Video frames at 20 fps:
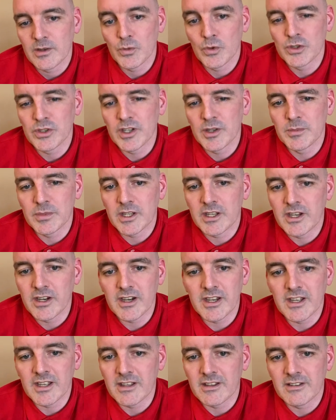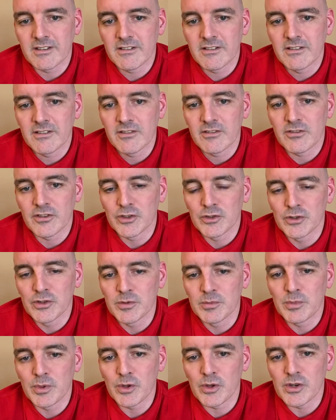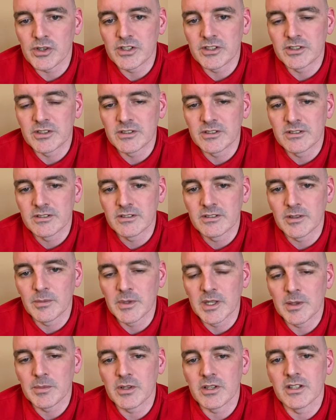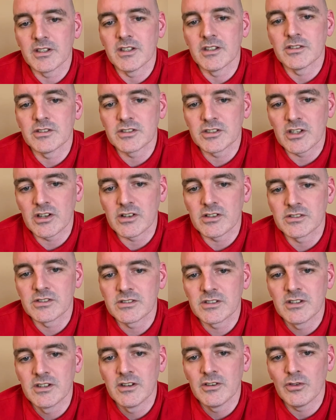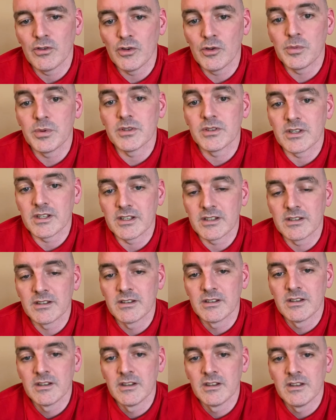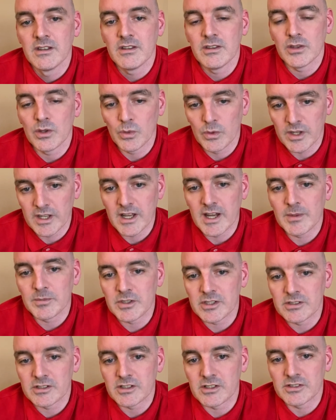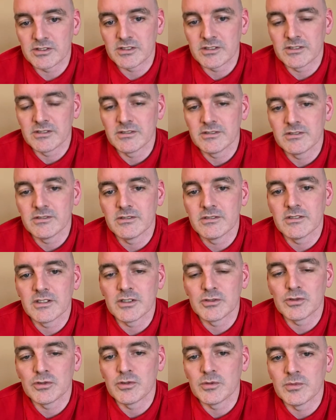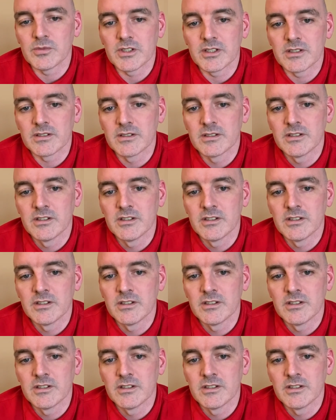Wouldn't it be great for your employees to be able to discuss openly the way I'm discussing this openly?